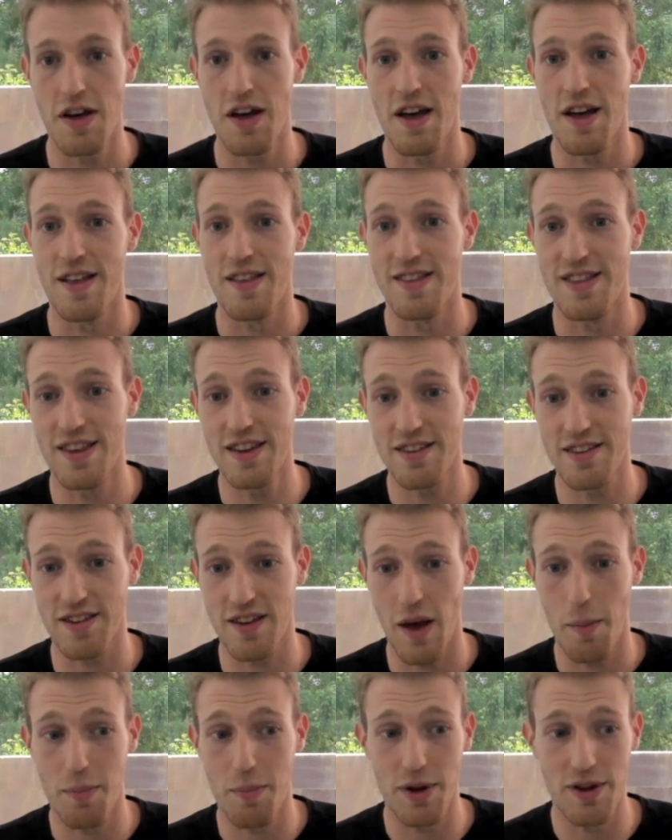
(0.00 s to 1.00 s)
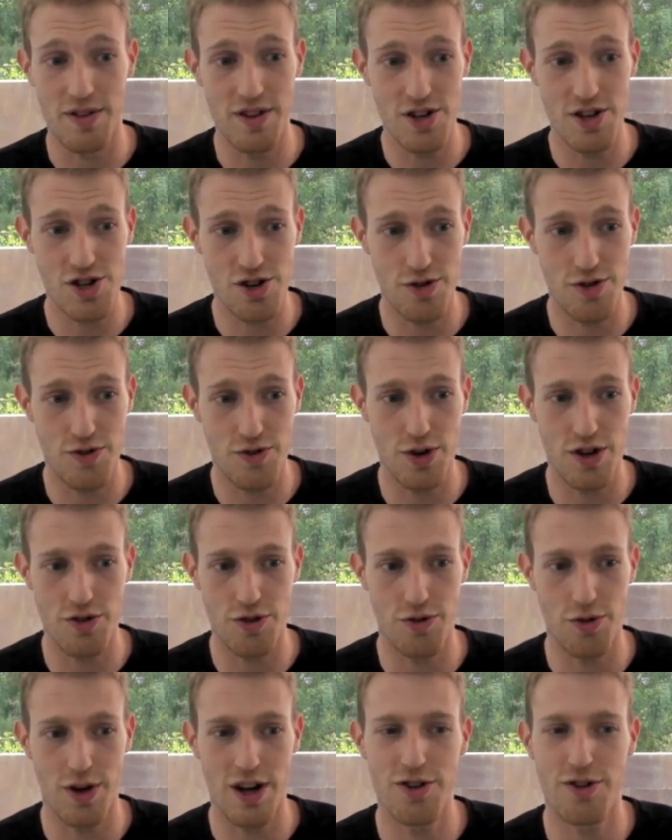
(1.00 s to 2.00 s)
This position of 200,
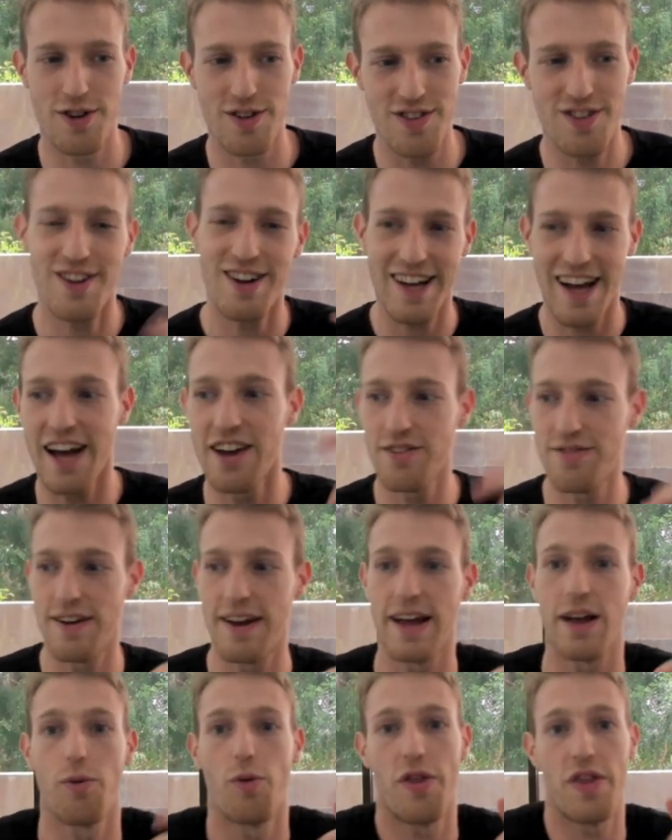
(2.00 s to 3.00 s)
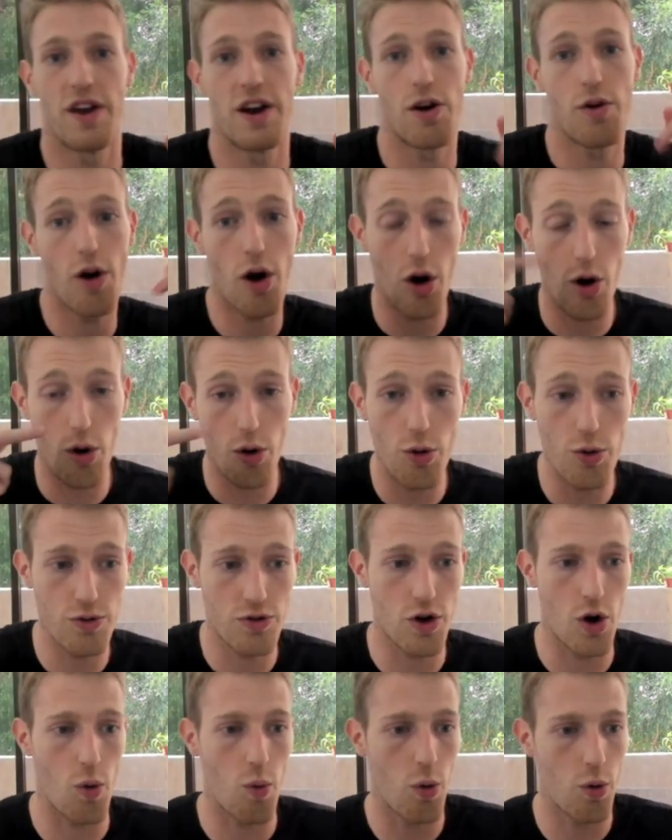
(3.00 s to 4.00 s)
200 is still kind of like within our old
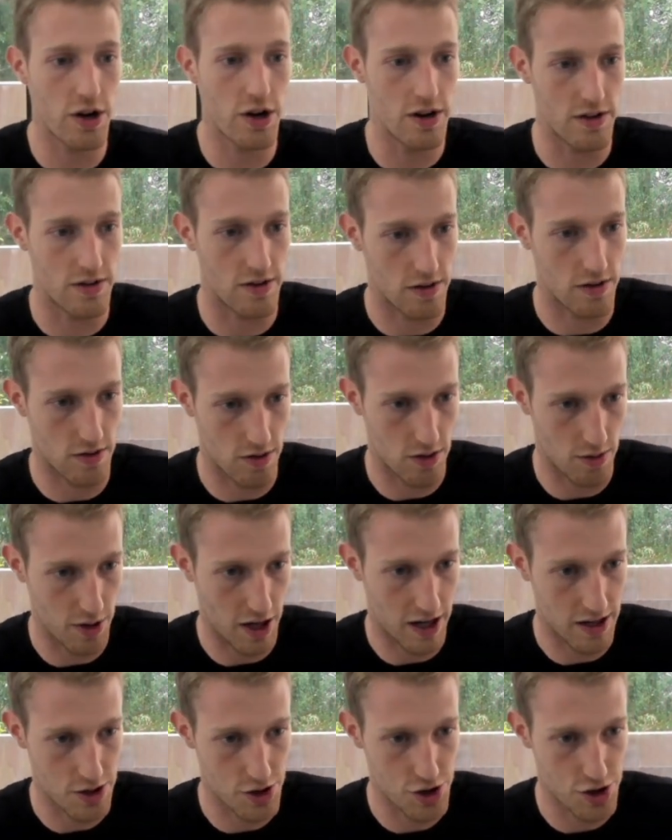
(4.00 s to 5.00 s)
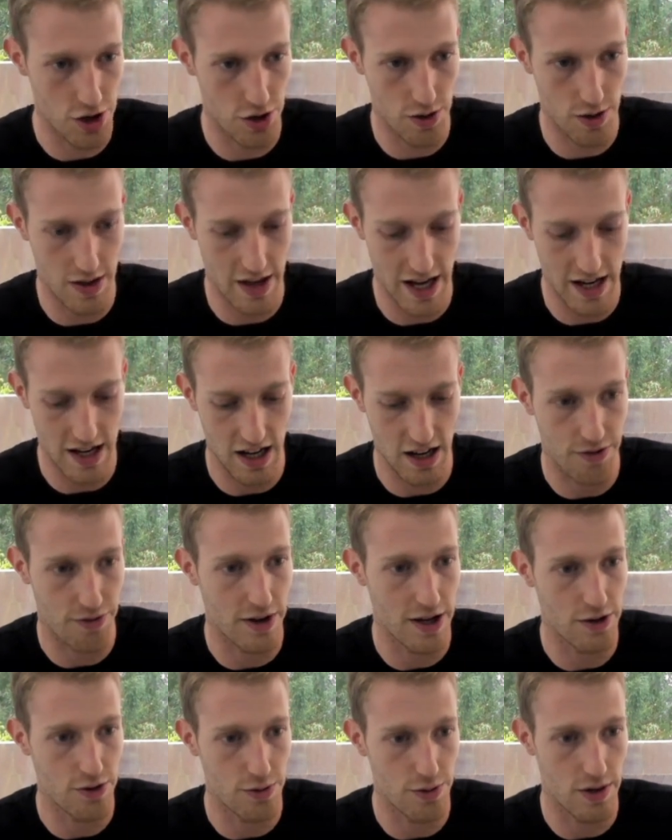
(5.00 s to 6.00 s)
coordinate system. I could show you that if
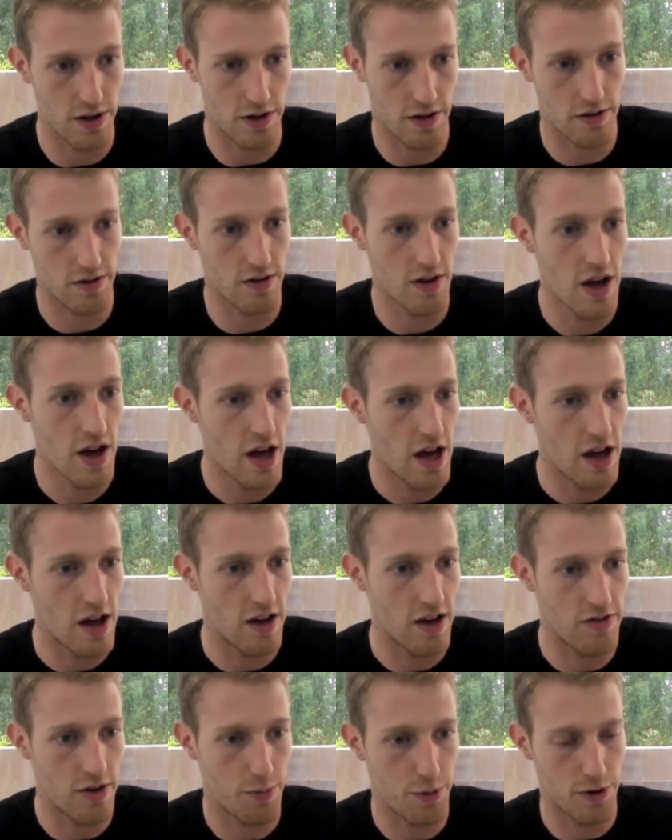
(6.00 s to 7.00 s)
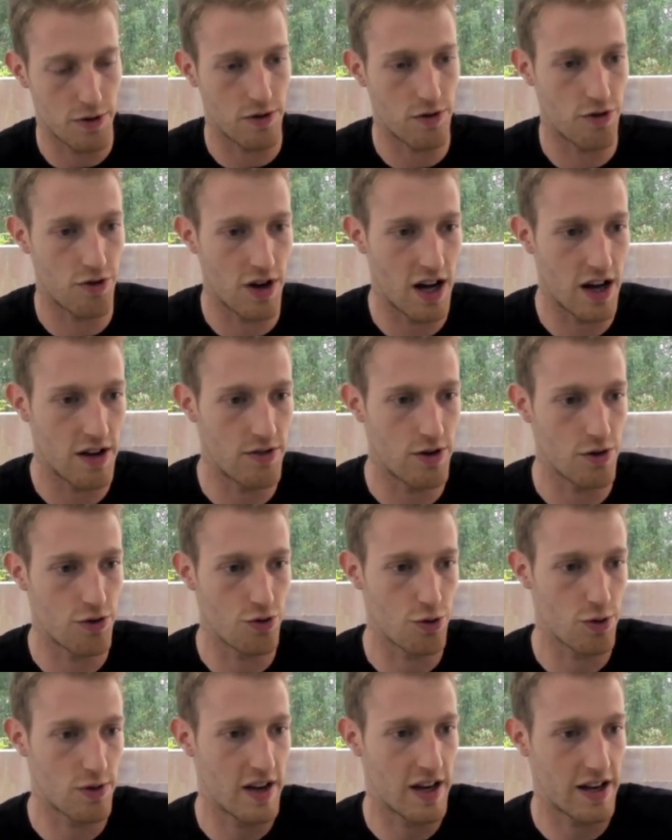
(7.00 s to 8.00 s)
I do this. If I put
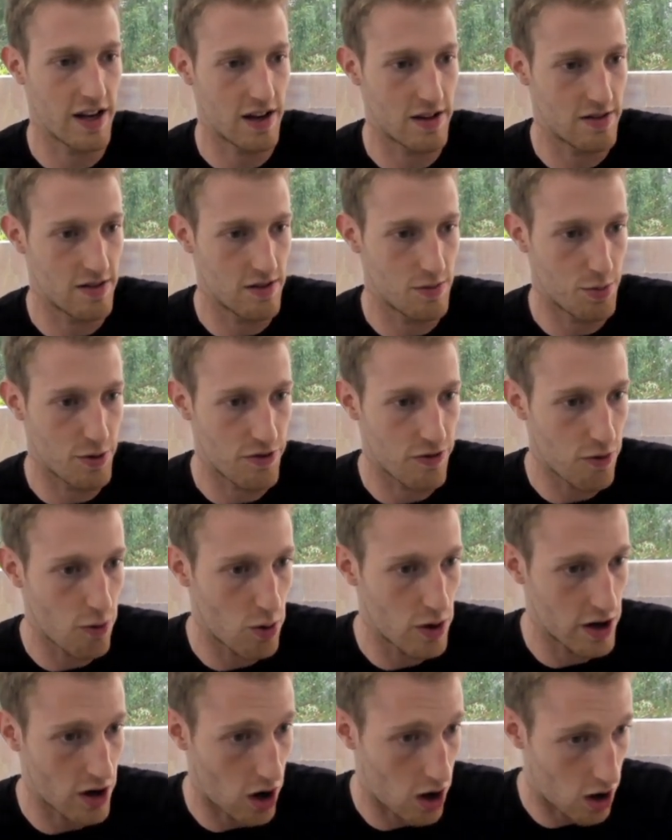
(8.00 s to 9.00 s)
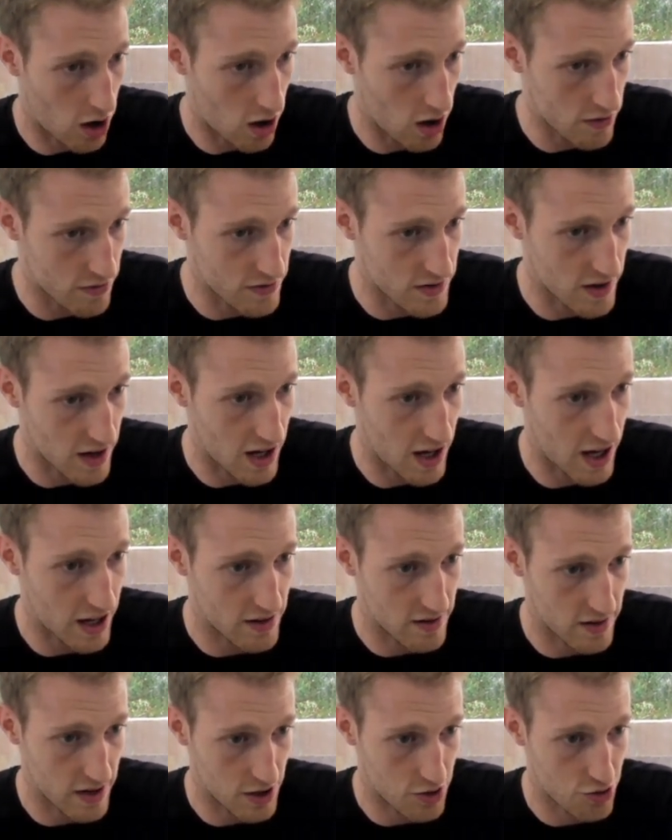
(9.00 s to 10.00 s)
strive.draw tick axes before and after I
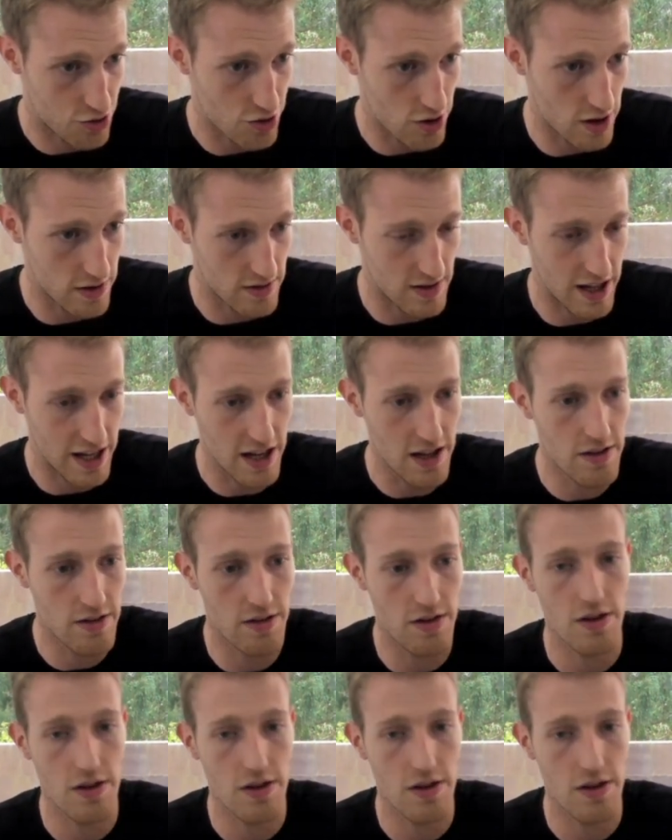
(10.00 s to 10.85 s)
say translate,